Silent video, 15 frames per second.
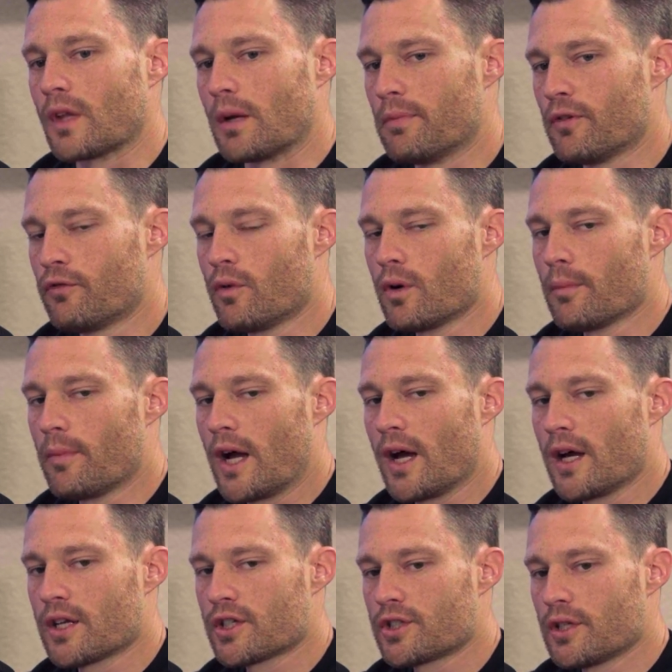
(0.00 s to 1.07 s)
Before
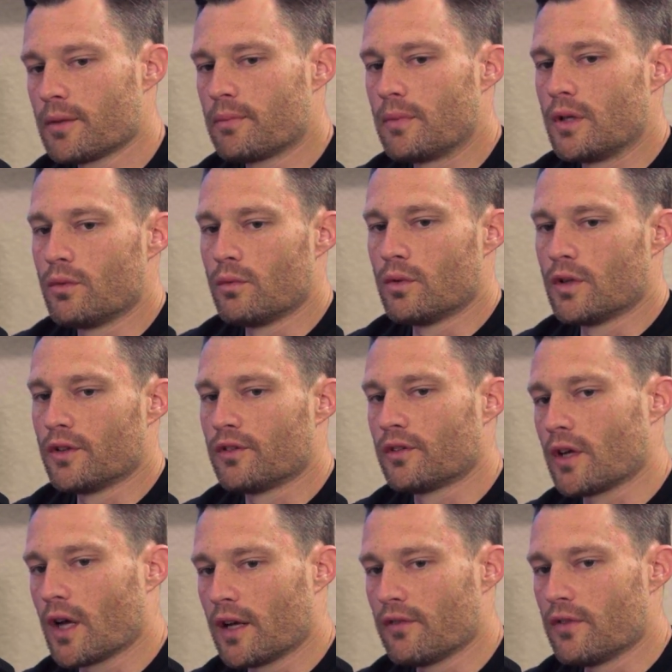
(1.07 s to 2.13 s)
Bioticship, it
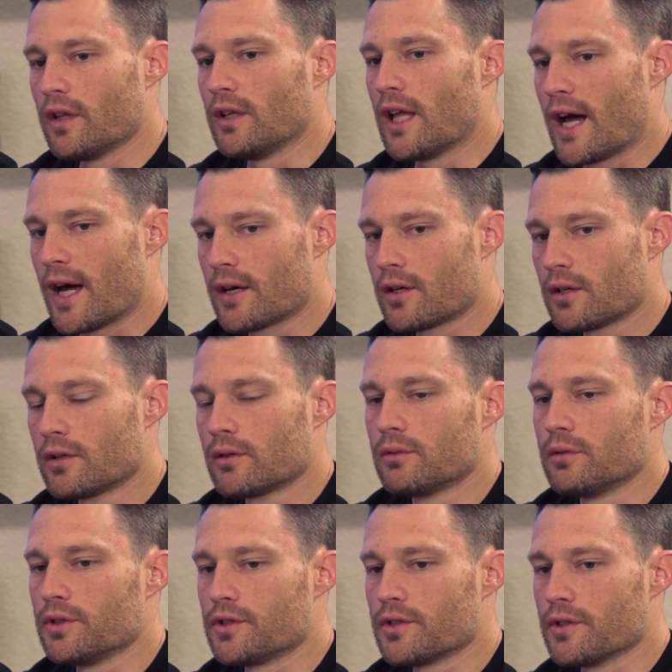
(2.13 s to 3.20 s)
was kind of the latter,
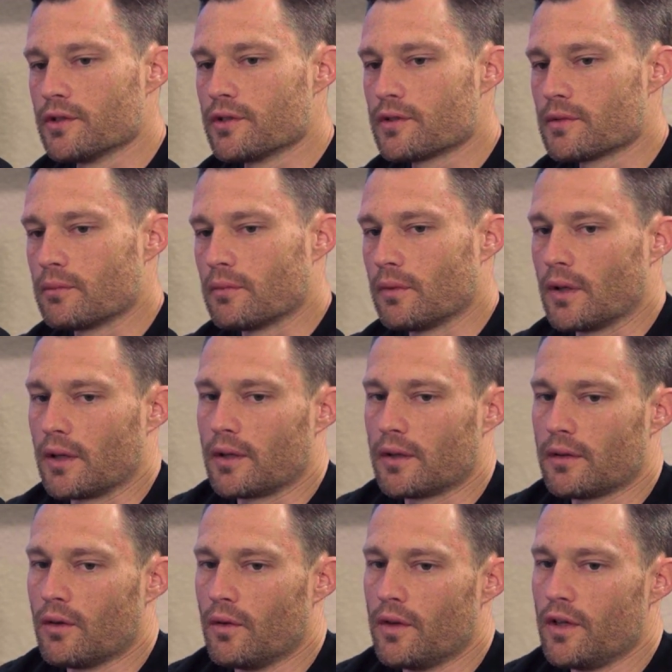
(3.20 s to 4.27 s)
which is like
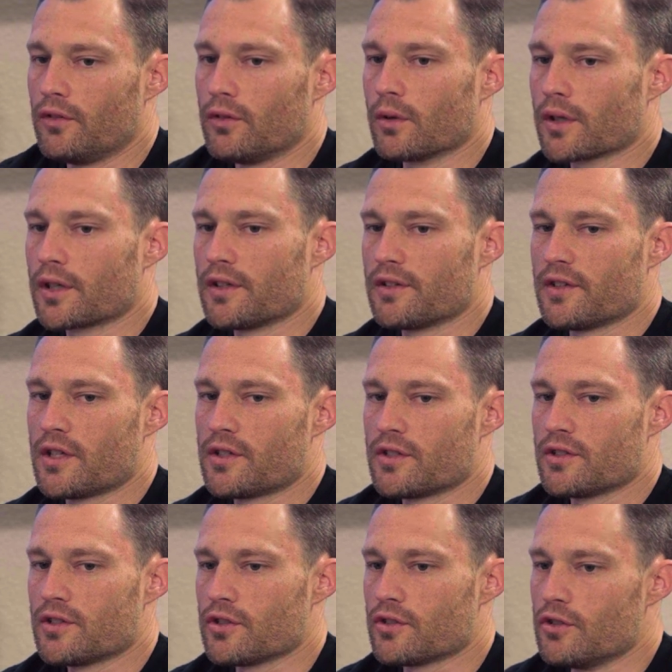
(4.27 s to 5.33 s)
these
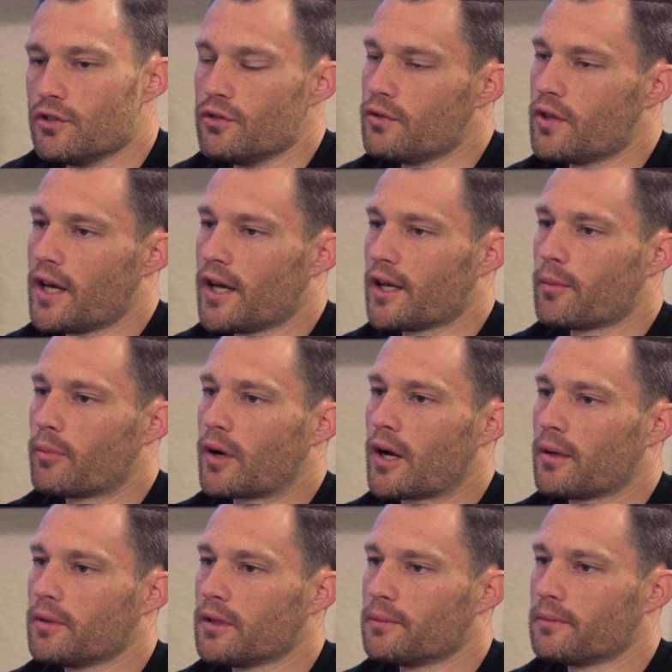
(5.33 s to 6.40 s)
organizations just knew they had a
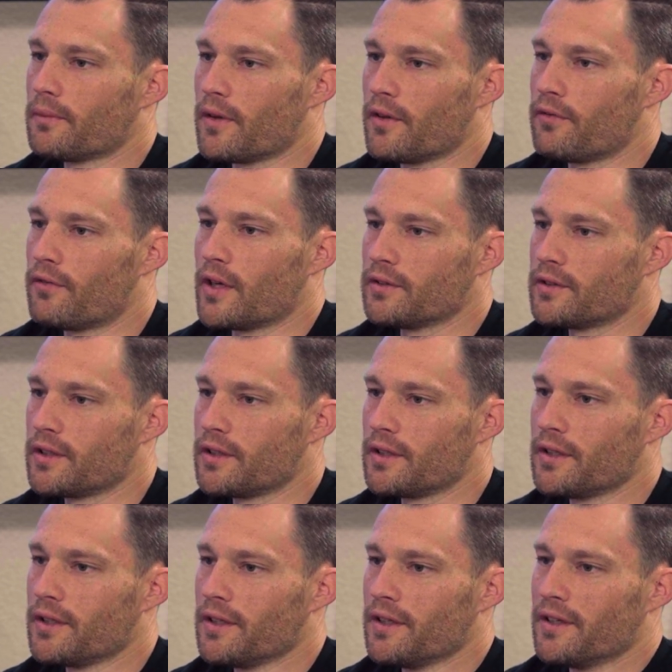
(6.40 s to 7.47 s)
problem. They felt
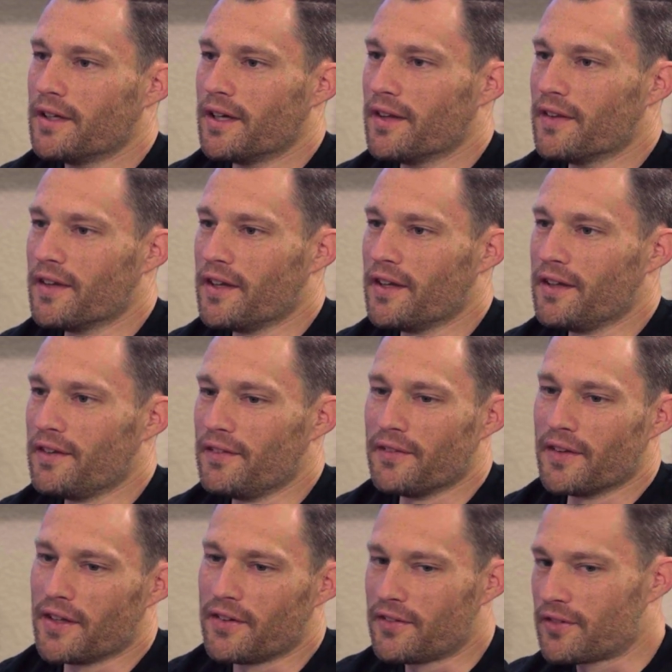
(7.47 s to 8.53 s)
it, and
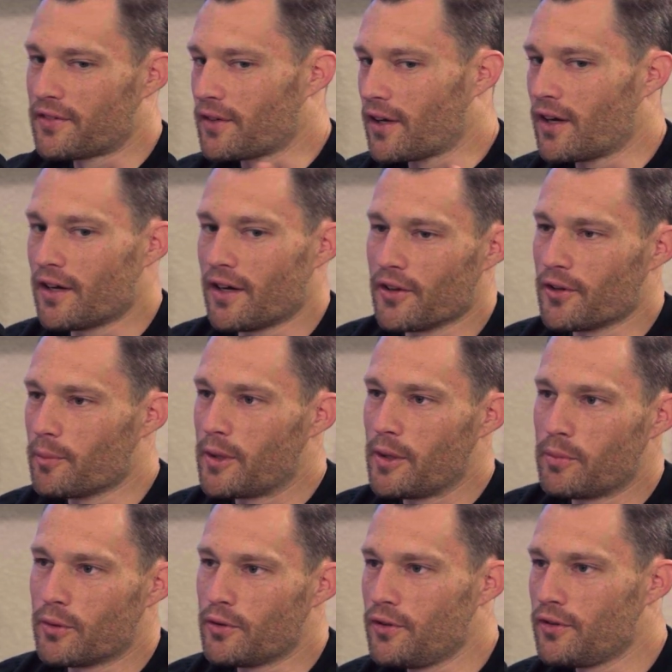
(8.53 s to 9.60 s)
they saw other
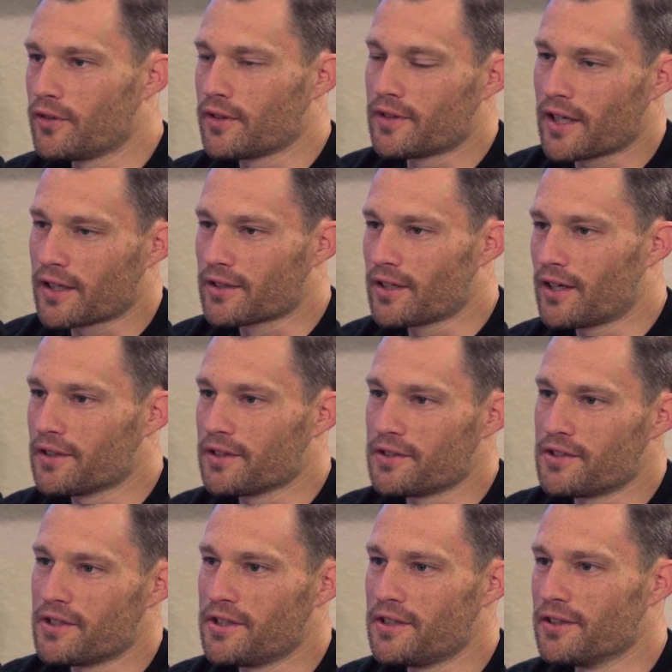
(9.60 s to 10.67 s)
people using
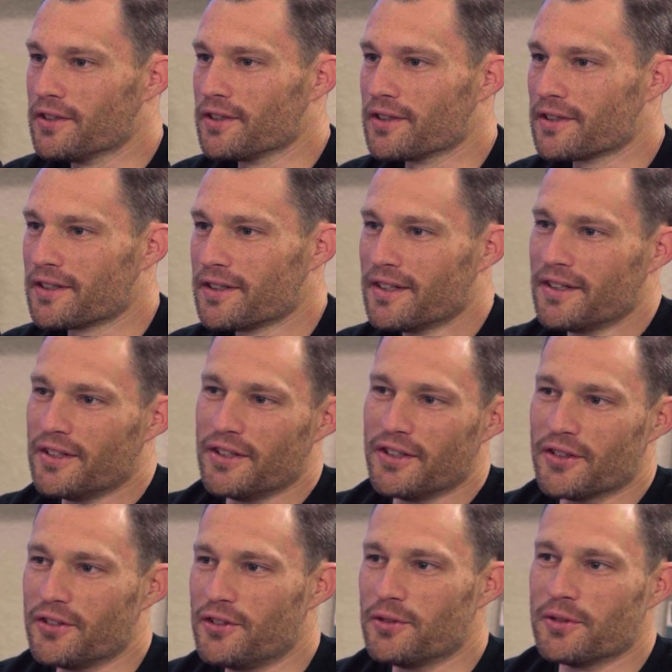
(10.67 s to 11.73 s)
technology or
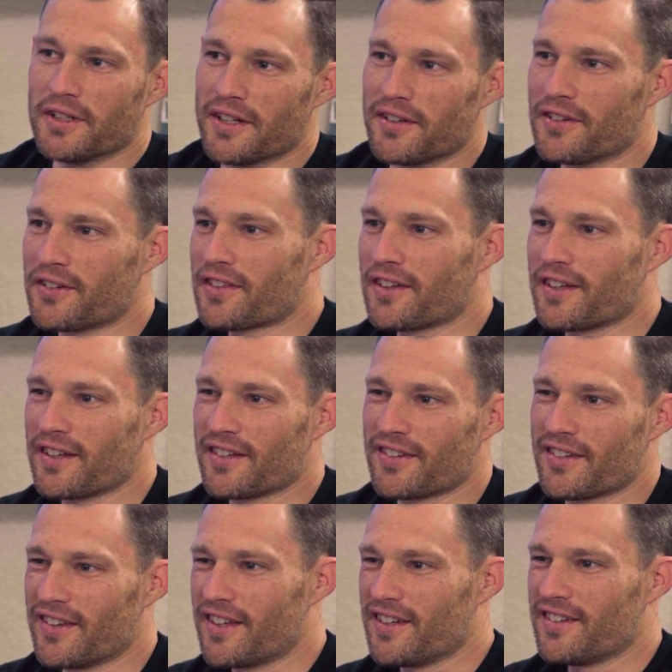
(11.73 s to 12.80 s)
doing other things.
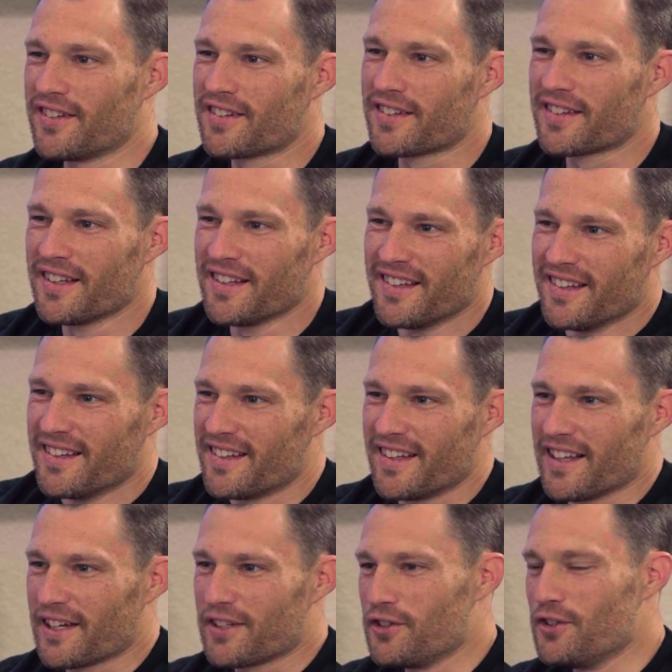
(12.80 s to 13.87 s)
So they
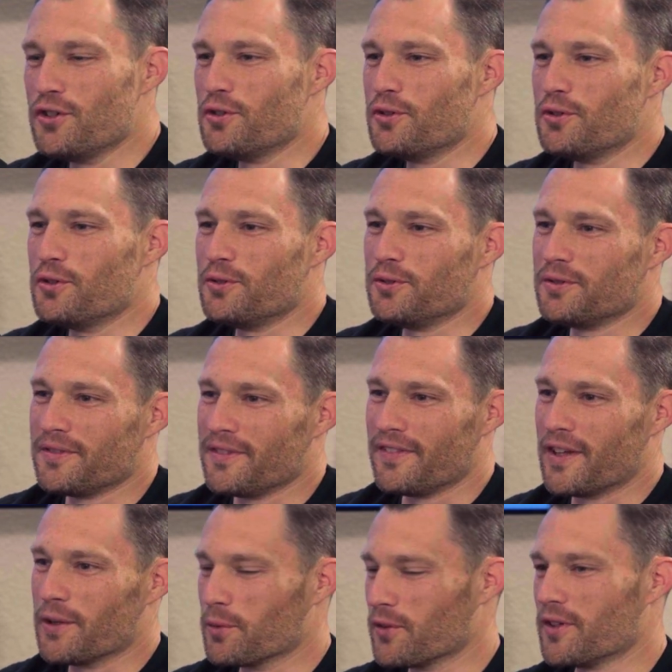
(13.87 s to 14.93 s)
like knew
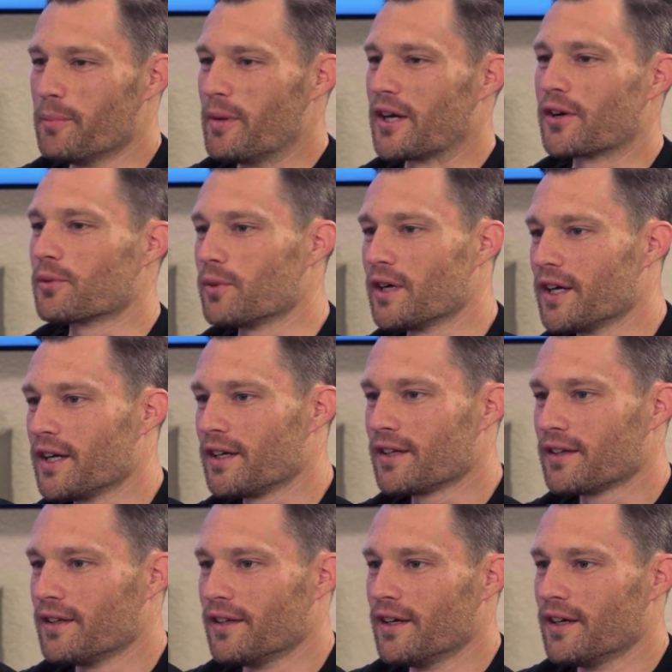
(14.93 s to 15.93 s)
there was a better way.